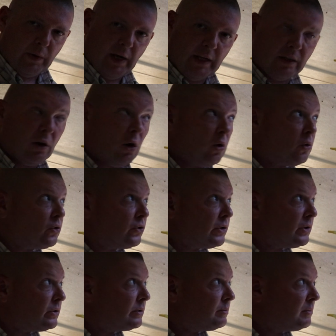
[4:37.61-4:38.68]
got the hole
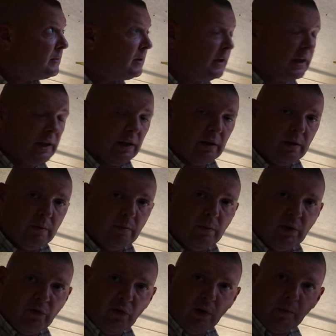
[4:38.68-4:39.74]
drilled in
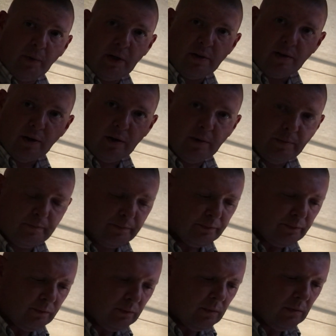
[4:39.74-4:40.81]
the front piece here.
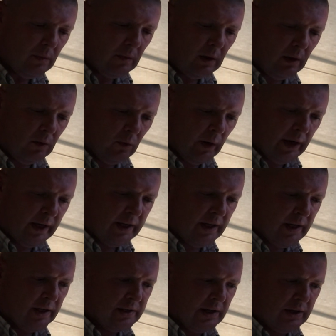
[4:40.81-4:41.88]
What I
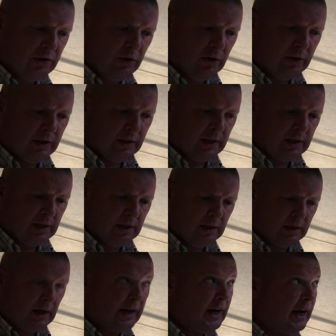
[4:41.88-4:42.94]
did is I took the,
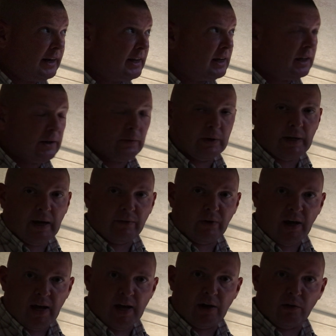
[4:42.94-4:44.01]
ideally we'd have a
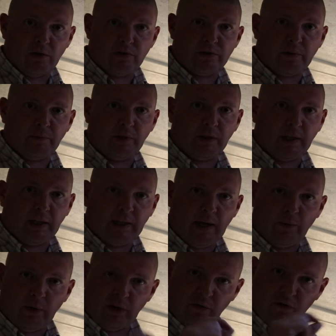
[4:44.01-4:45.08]
hanger or something like
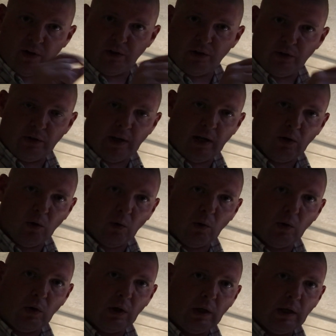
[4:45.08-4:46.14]
that. We could fish through that
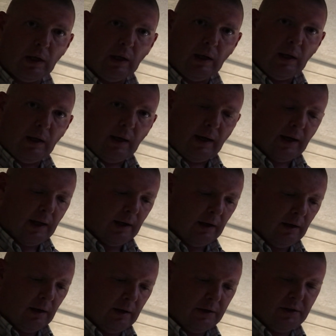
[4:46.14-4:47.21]
hole
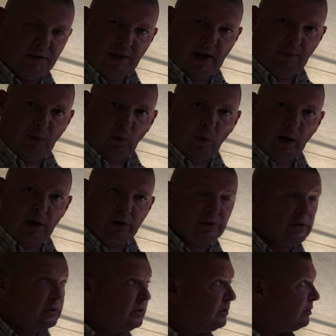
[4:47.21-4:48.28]
and just tape the wires
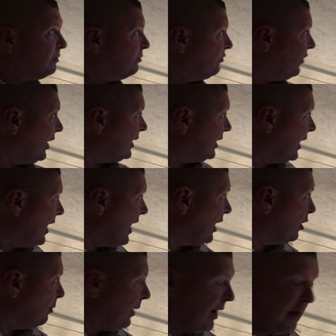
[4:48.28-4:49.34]
to it, find the
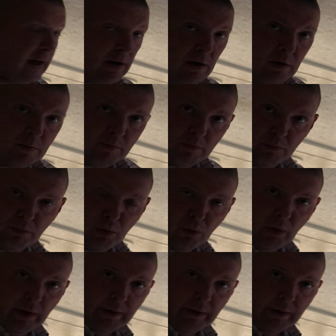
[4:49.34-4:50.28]
hanger back here, pull